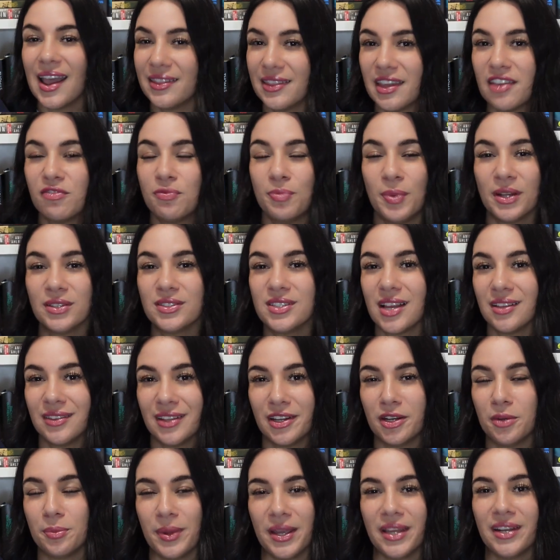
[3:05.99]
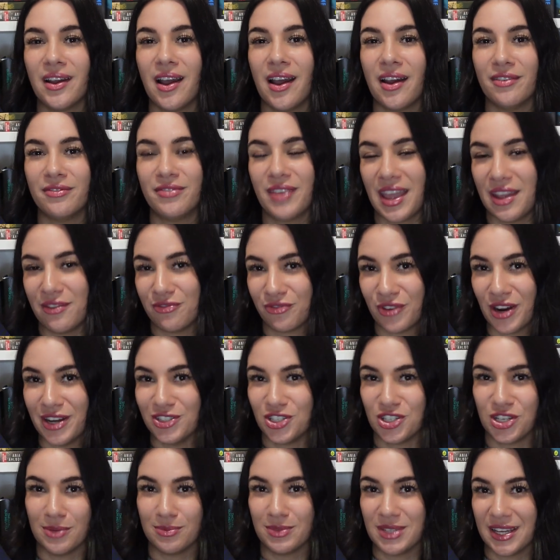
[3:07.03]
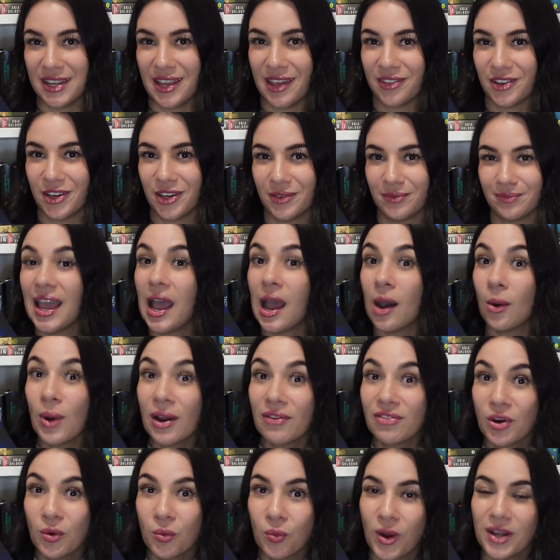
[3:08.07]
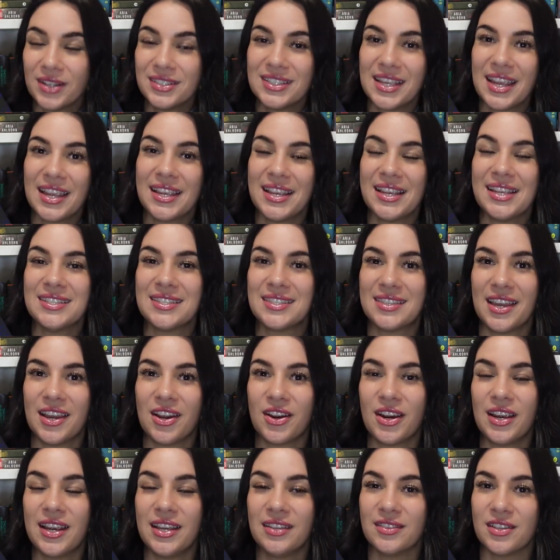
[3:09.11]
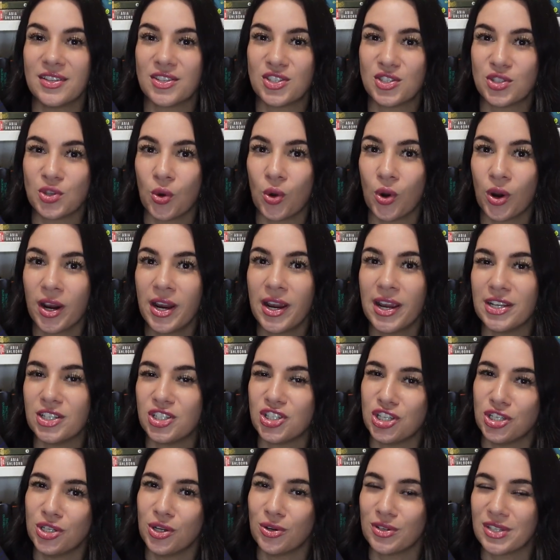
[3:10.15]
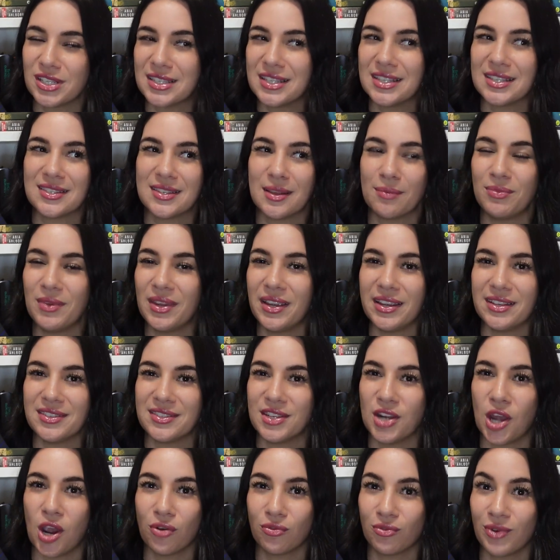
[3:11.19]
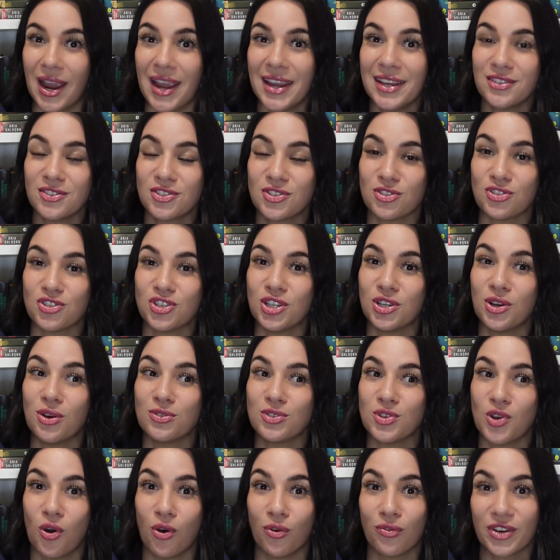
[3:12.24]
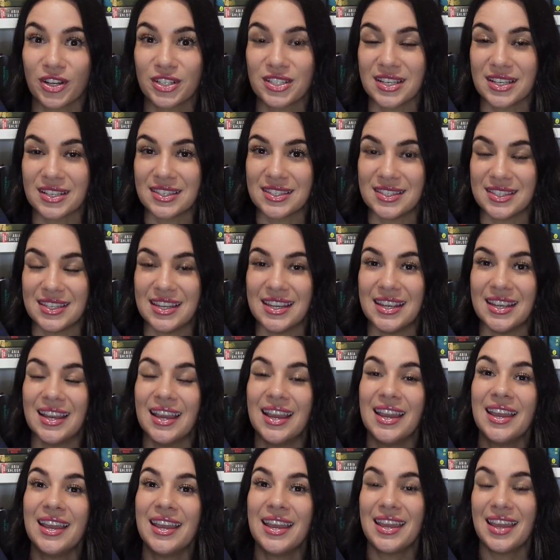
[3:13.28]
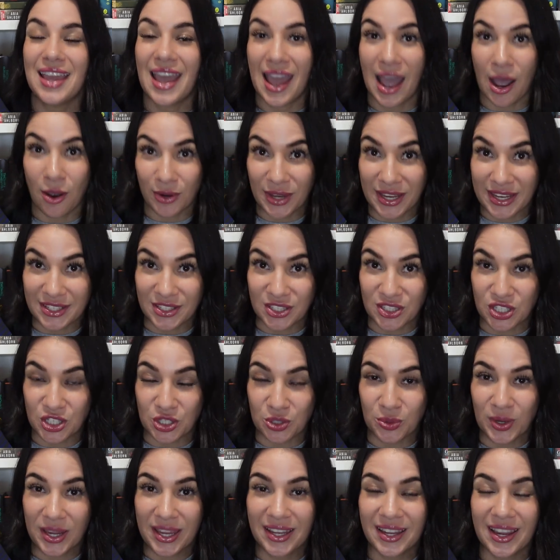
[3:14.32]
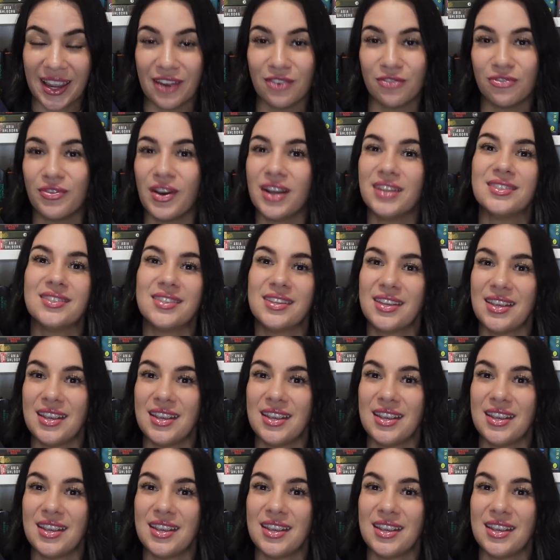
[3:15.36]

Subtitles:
and they've built a little bit of a friendship together. However, one day he's there in the store, and she notices something is not right, so she goes over to see how he's doing and finds that